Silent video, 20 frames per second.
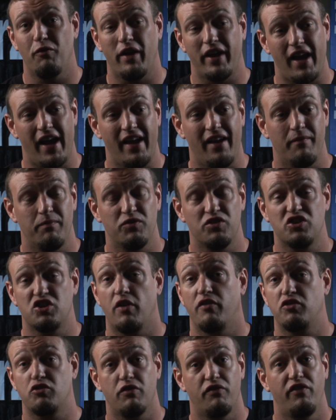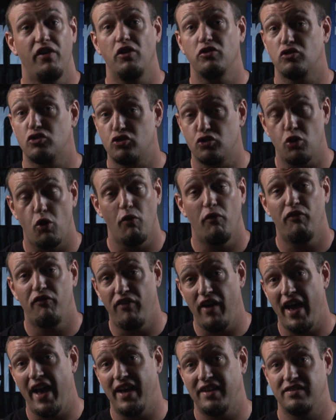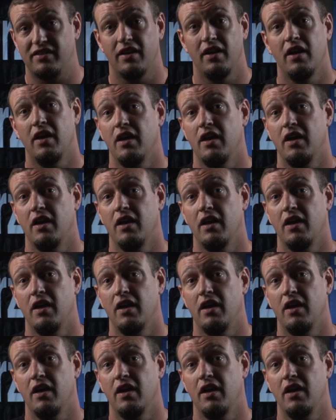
Like Travell's so fast.